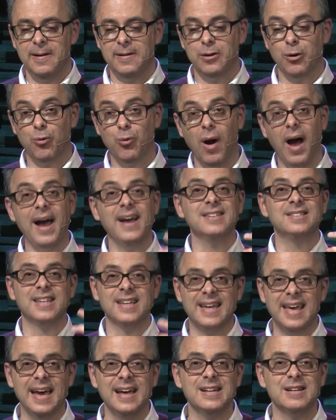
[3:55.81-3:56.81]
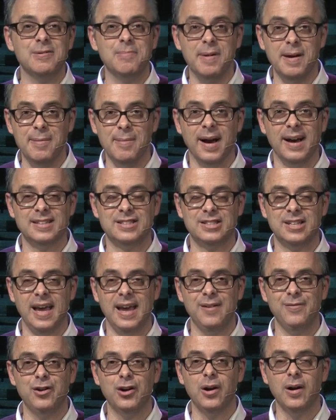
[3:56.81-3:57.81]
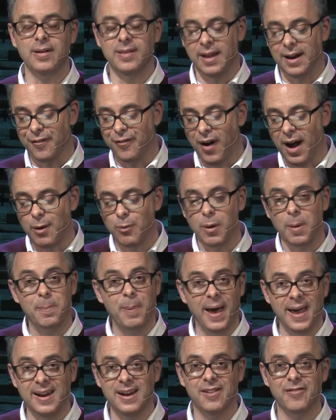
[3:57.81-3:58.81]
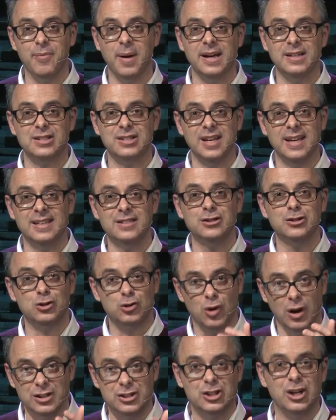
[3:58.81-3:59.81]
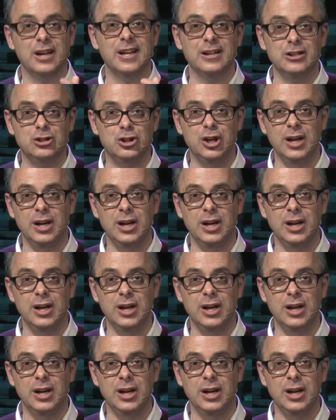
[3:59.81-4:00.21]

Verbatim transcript: to rise again to be my Savior, and that if I repented of my sins, trusted in